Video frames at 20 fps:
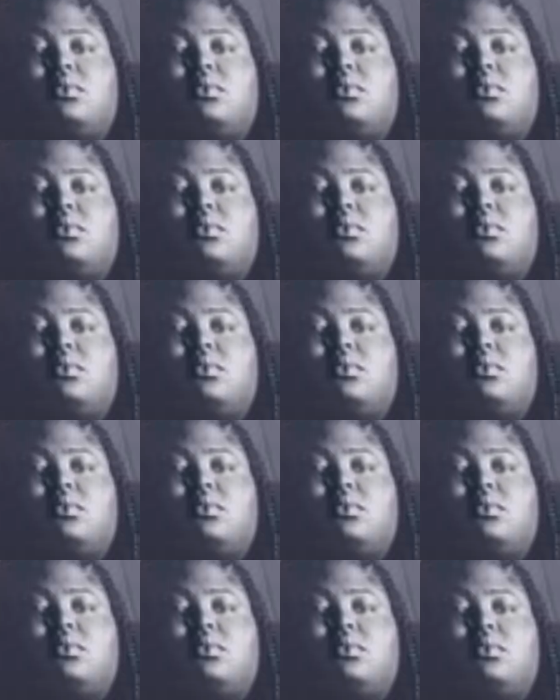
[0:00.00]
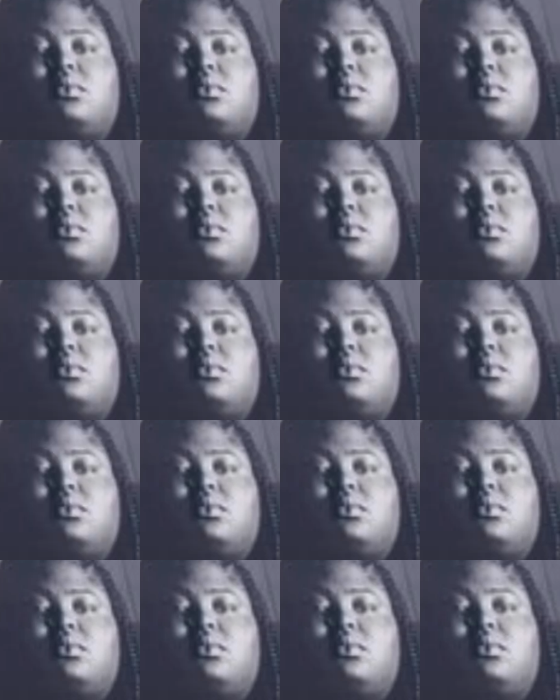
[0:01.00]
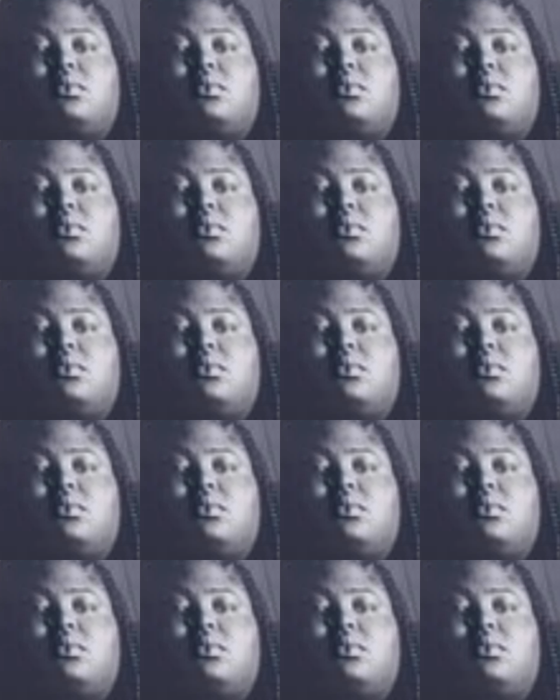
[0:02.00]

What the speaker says: No one is speaking in this clip.